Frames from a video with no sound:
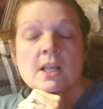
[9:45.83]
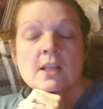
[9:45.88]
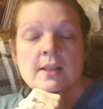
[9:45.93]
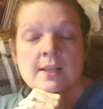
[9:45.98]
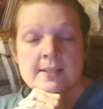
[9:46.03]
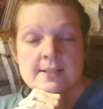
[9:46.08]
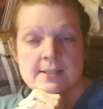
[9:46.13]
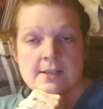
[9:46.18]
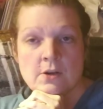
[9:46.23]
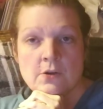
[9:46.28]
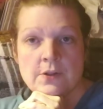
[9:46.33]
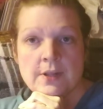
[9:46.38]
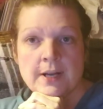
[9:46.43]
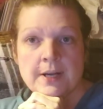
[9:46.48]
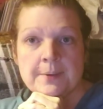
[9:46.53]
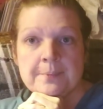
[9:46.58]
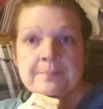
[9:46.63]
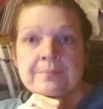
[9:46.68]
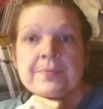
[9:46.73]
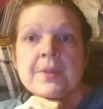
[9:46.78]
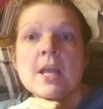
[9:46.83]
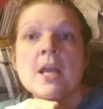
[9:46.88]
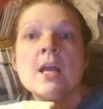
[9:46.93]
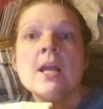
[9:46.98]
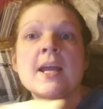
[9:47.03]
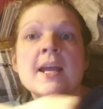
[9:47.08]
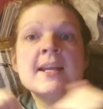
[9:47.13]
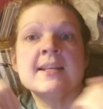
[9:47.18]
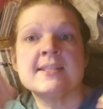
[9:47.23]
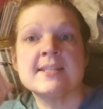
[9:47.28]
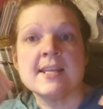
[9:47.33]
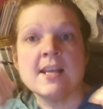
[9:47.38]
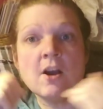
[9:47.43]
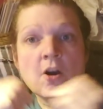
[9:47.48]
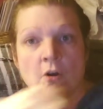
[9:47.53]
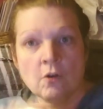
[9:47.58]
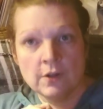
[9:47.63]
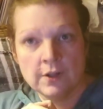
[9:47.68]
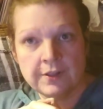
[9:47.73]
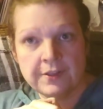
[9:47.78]
let's go there. It's the
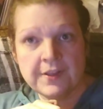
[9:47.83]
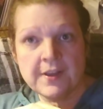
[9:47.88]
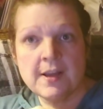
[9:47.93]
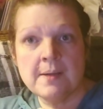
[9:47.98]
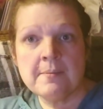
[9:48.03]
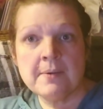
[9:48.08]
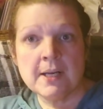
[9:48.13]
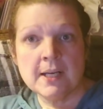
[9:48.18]
only thing I'm